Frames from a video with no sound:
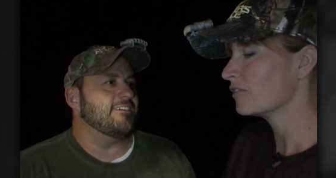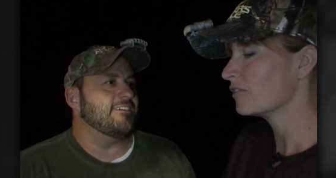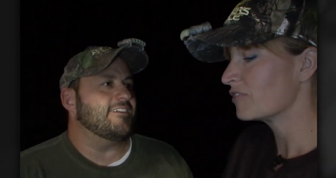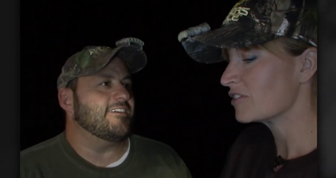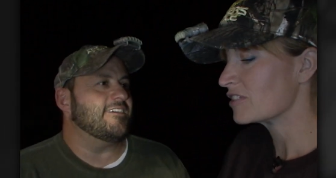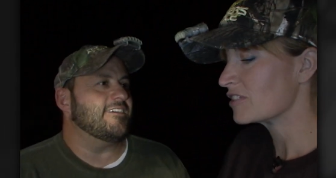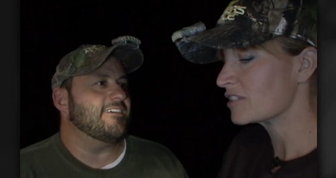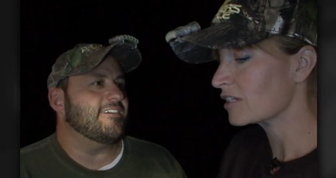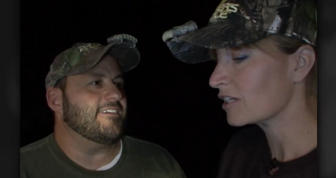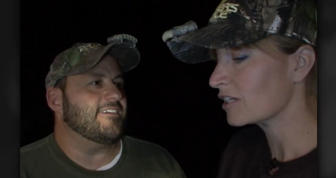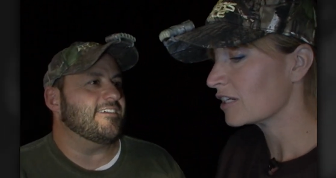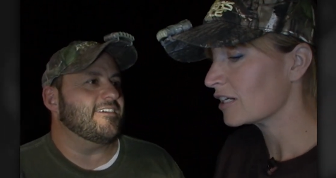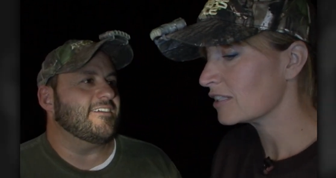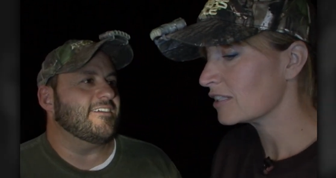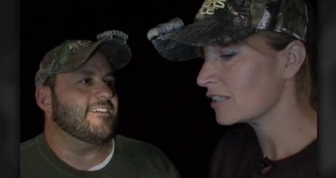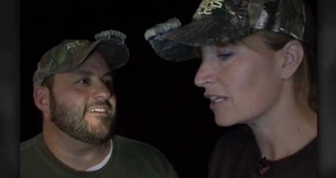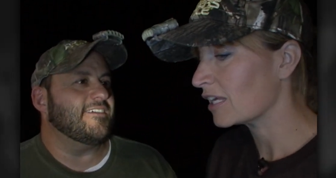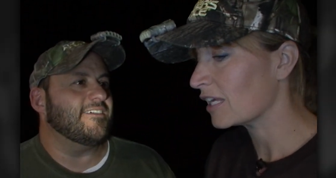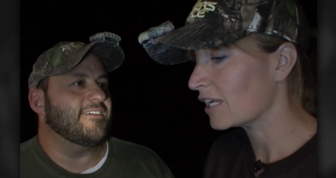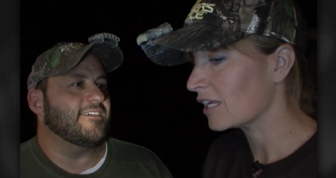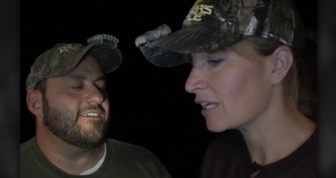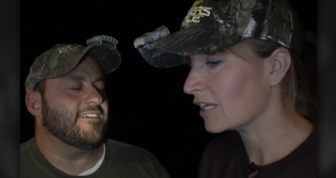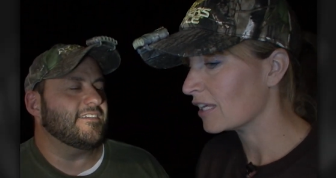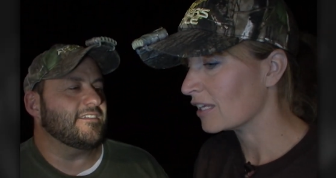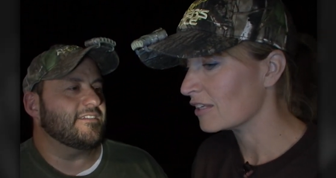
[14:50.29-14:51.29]
Speaker 1: of this hunt,
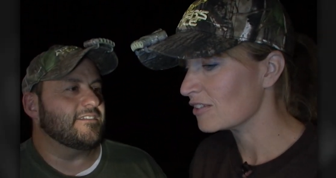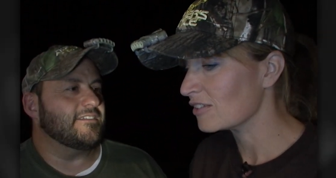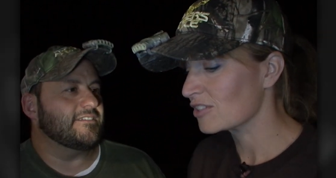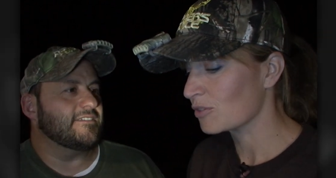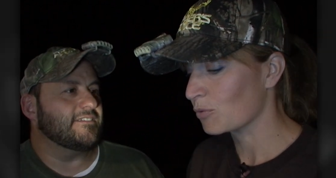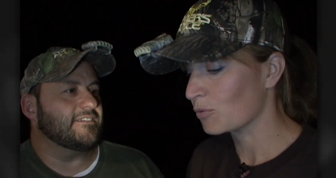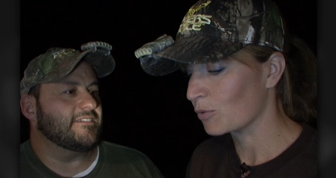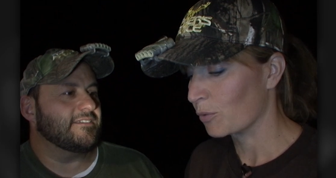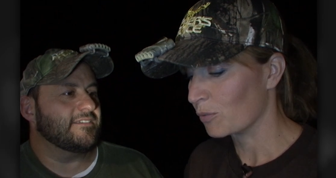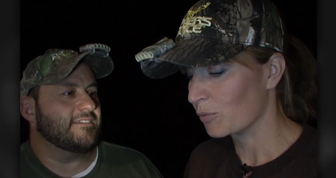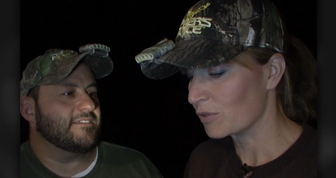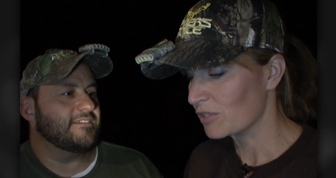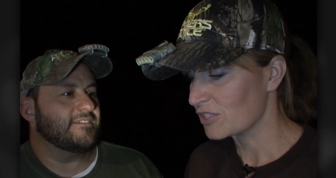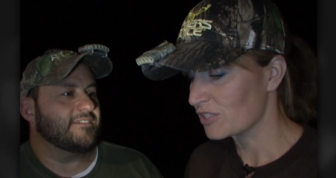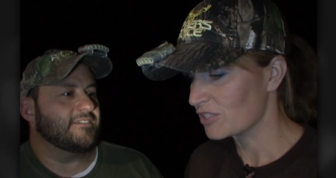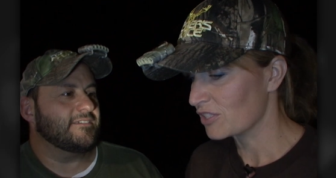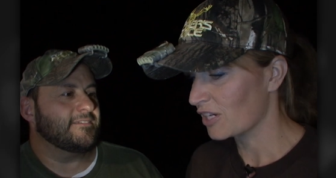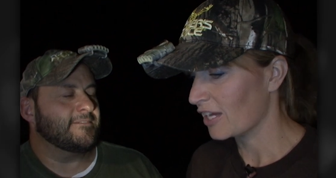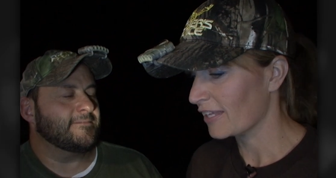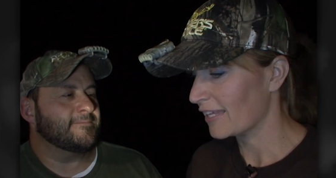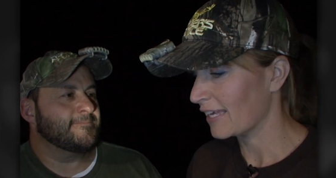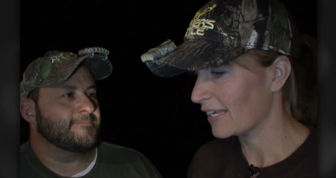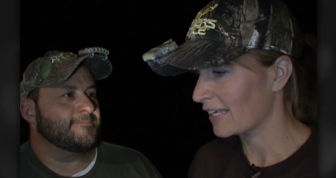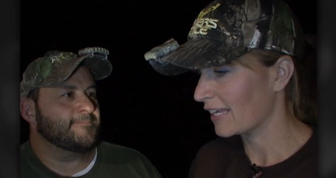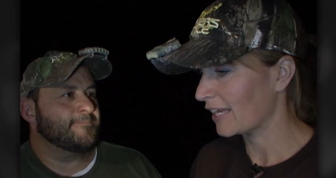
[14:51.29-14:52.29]
and when we saw
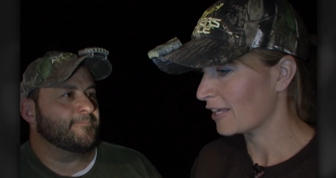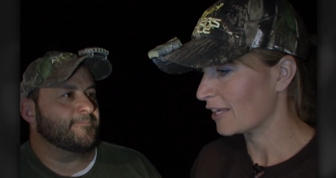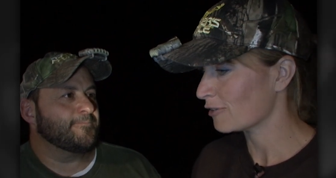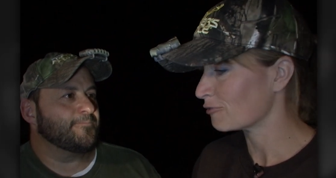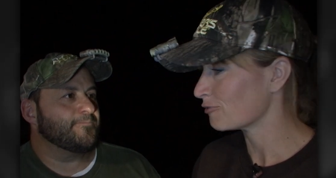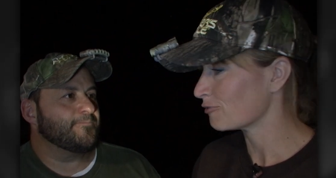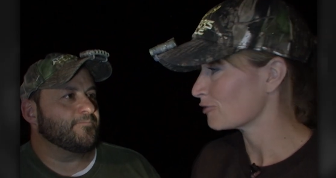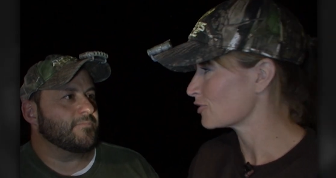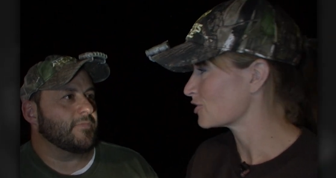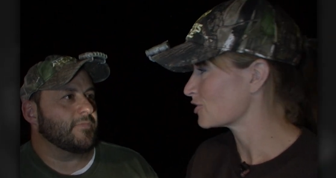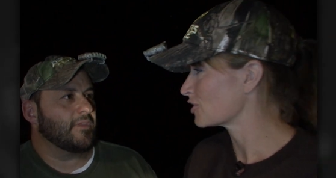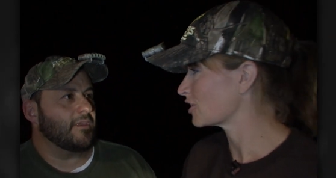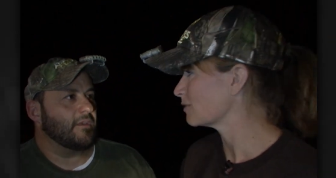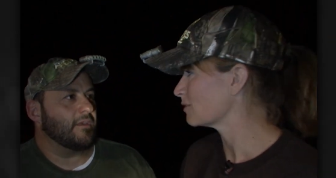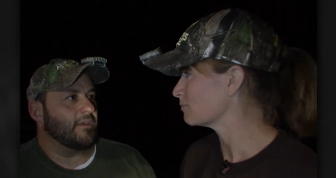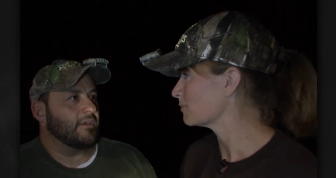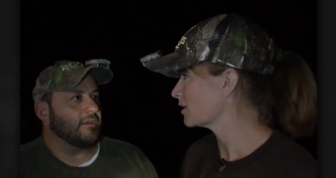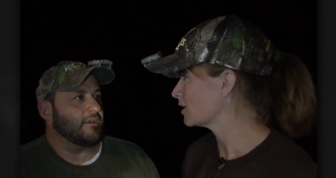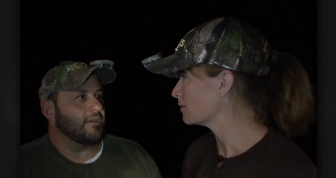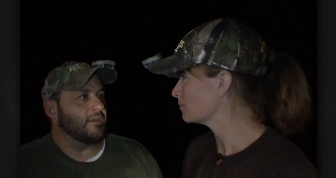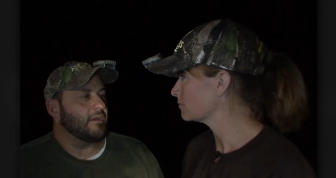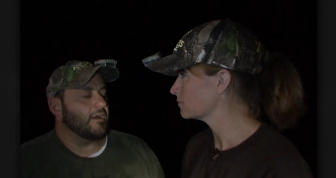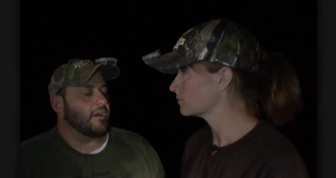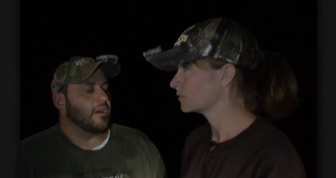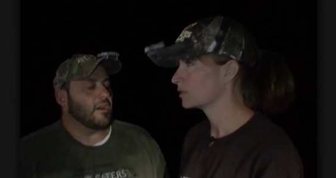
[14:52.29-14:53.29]
that gator first come up,
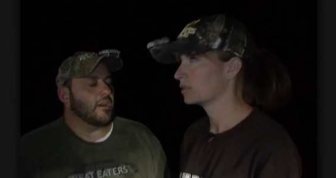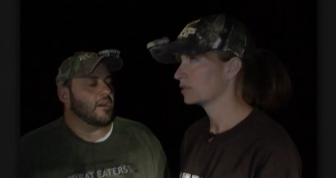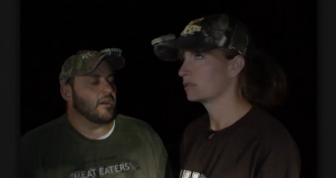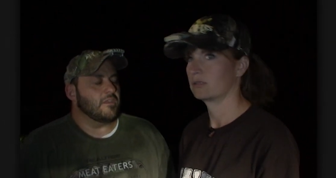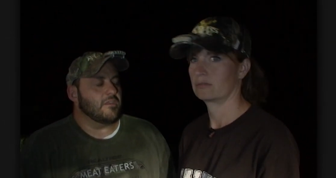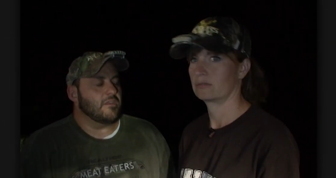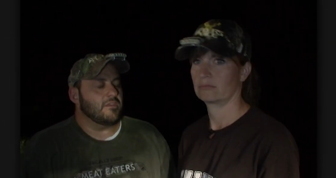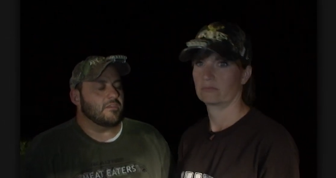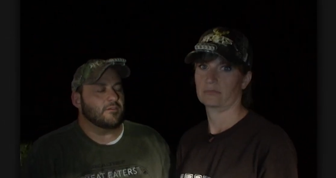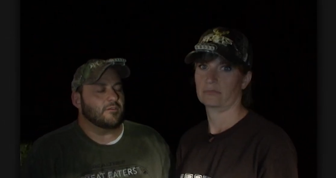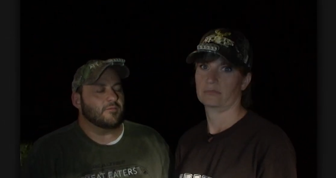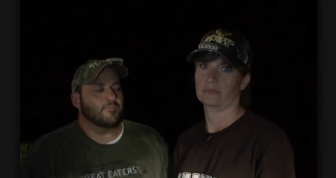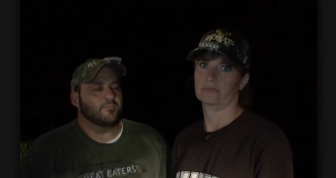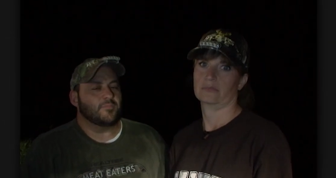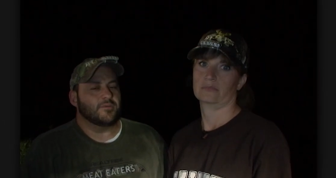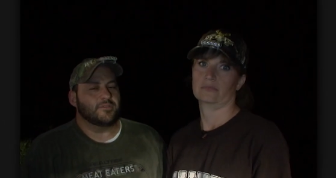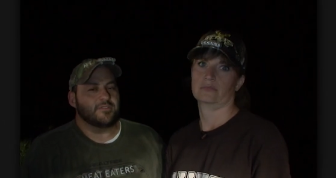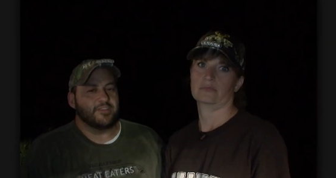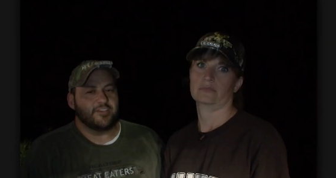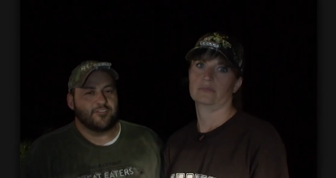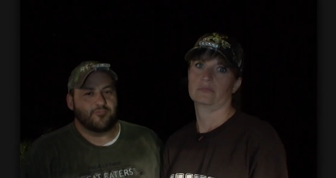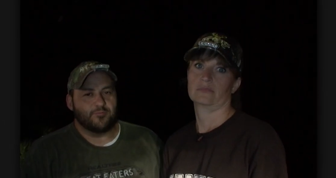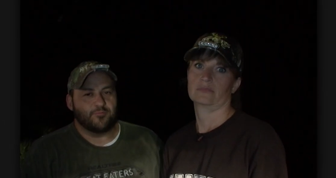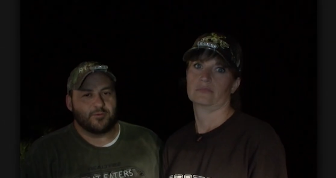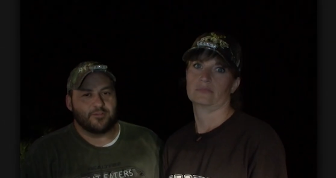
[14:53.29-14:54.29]

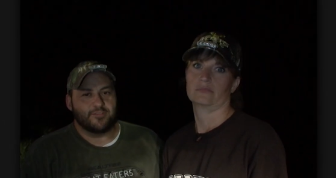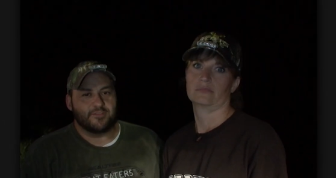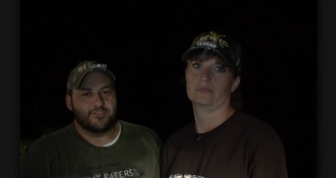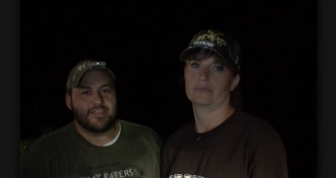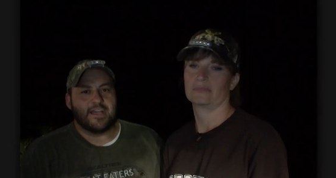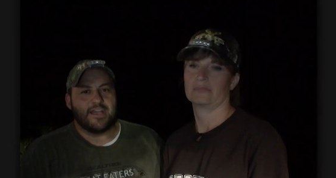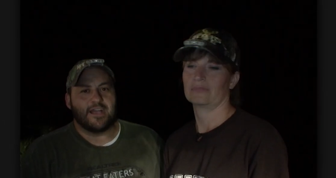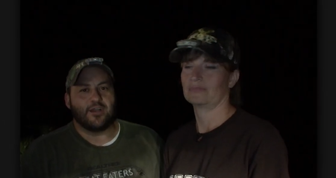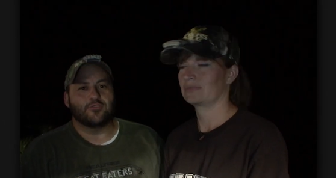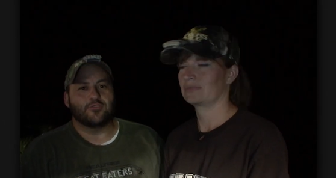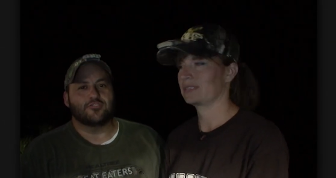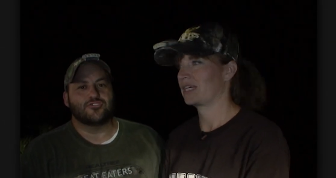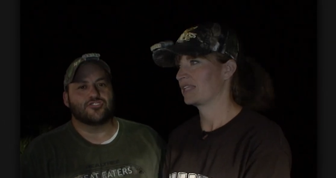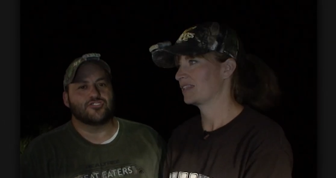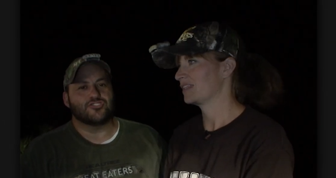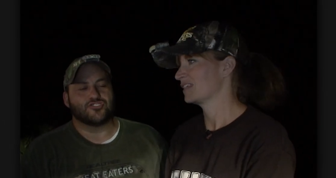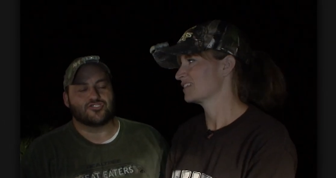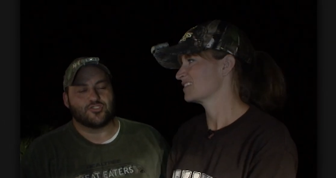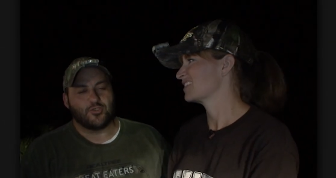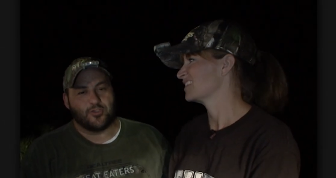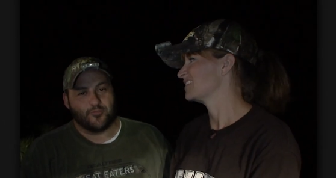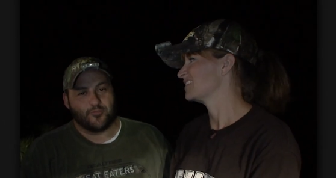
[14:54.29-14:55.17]
Speaker 2: unbelievable. Now, just so